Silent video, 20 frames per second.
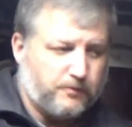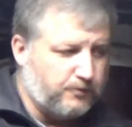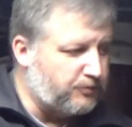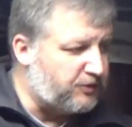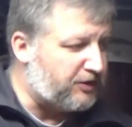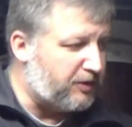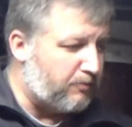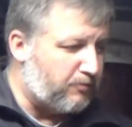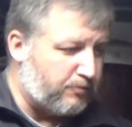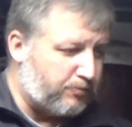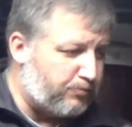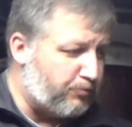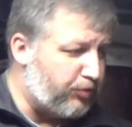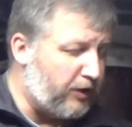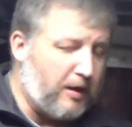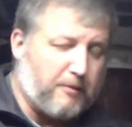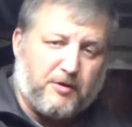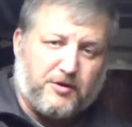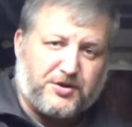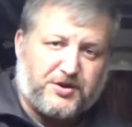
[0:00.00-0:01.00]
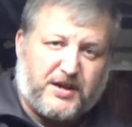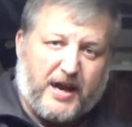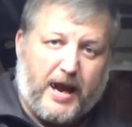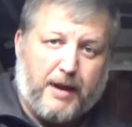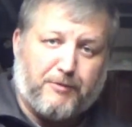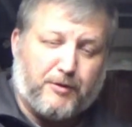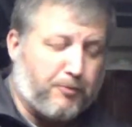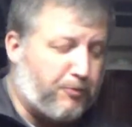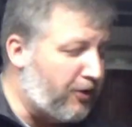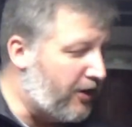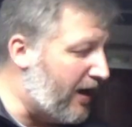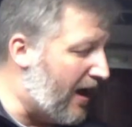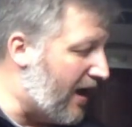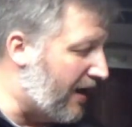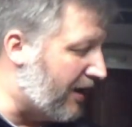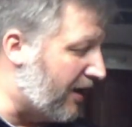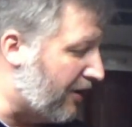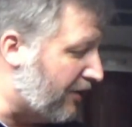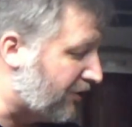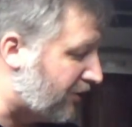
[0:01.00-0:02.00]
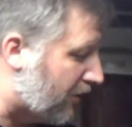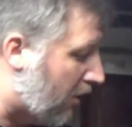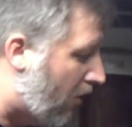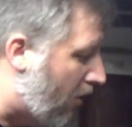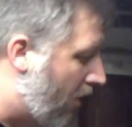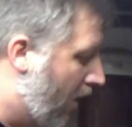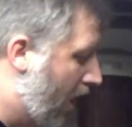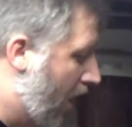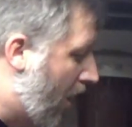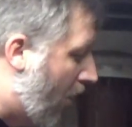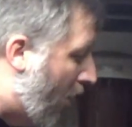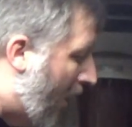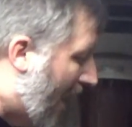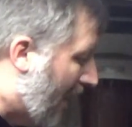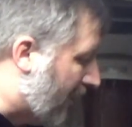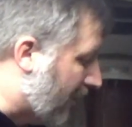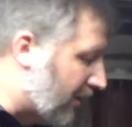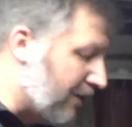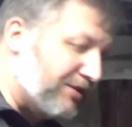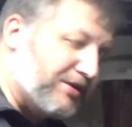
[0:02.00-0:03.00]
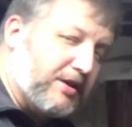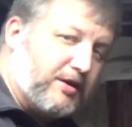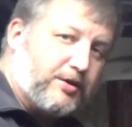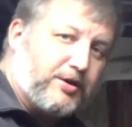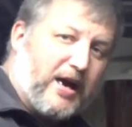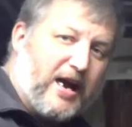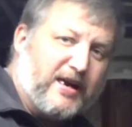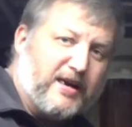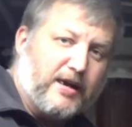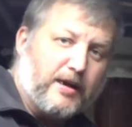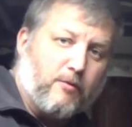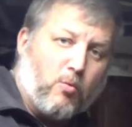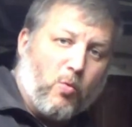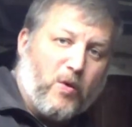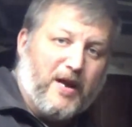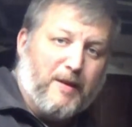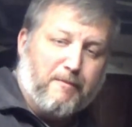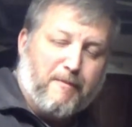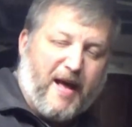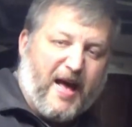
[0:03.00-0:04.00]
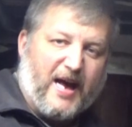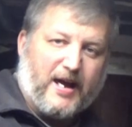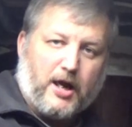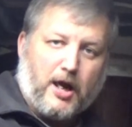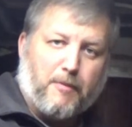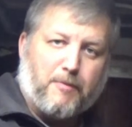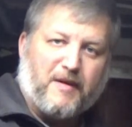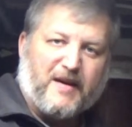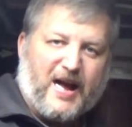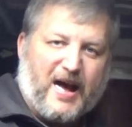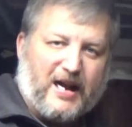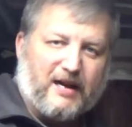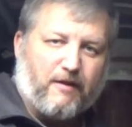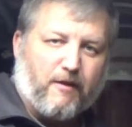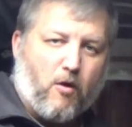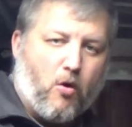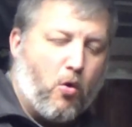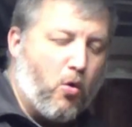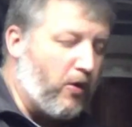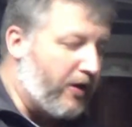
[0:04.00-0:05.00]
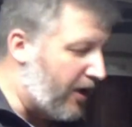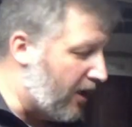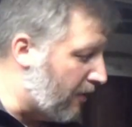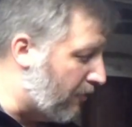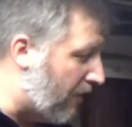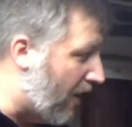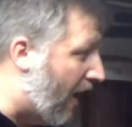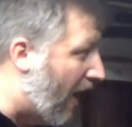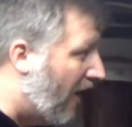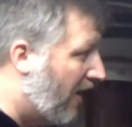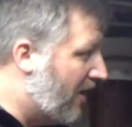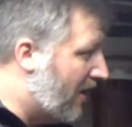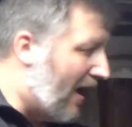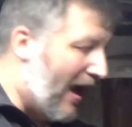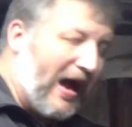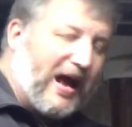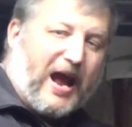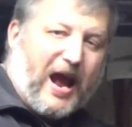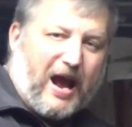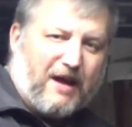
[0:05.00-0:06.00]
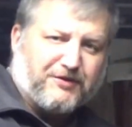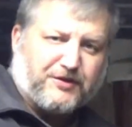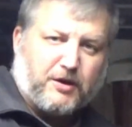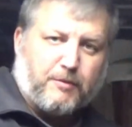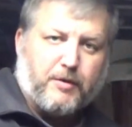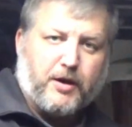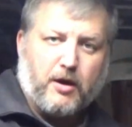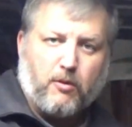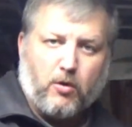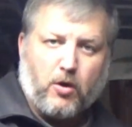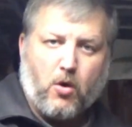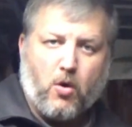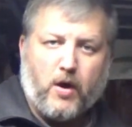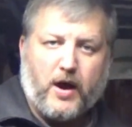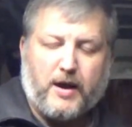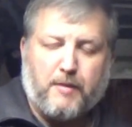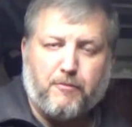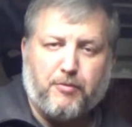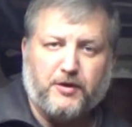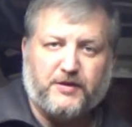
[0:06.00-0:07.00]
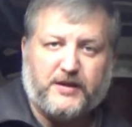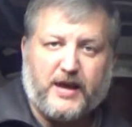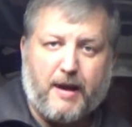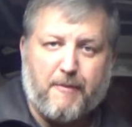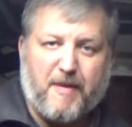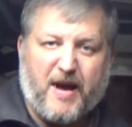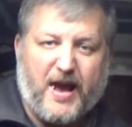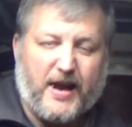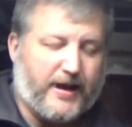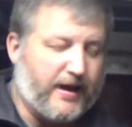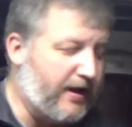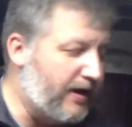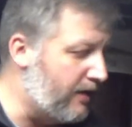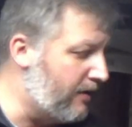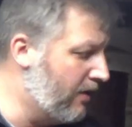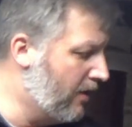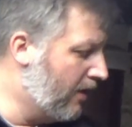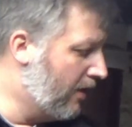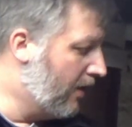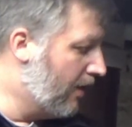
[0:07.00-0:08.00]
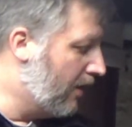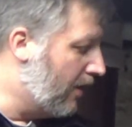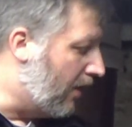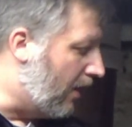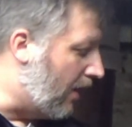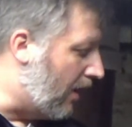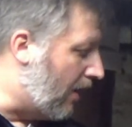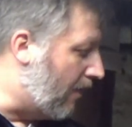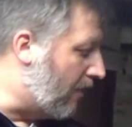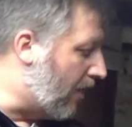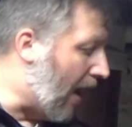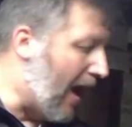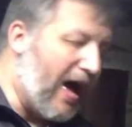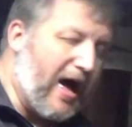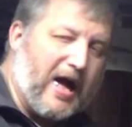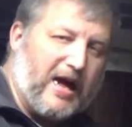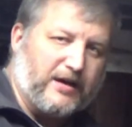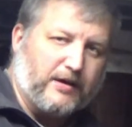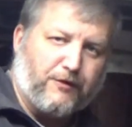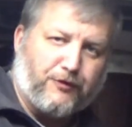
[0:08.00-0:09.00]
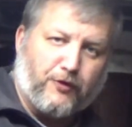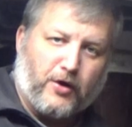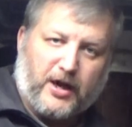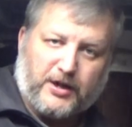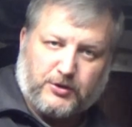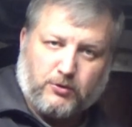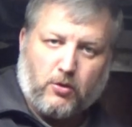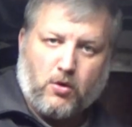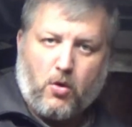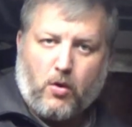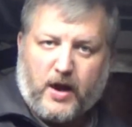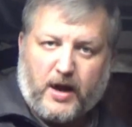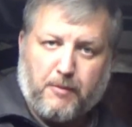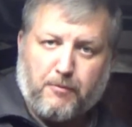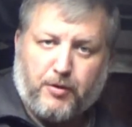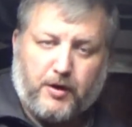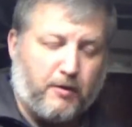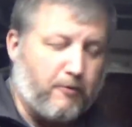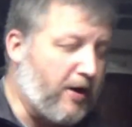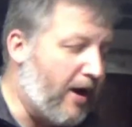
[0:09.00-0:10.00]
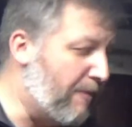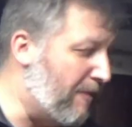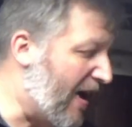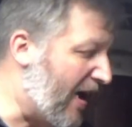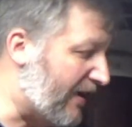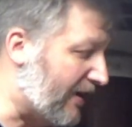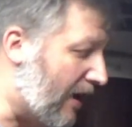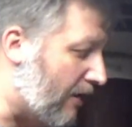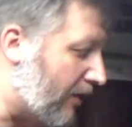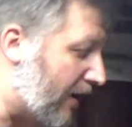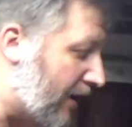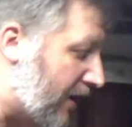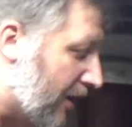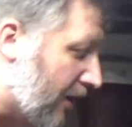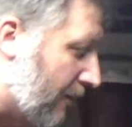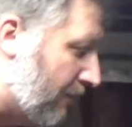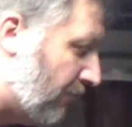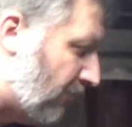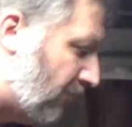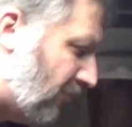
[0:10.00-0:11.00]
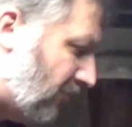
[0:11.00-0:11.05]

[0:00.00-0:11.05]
some plumber's tape to put on here so water doesn't kind of weep back up and out of the hole here, but I have some here. We'll go ahead and put that back in um, on the threads. We'll go ahead and put it right back down in here.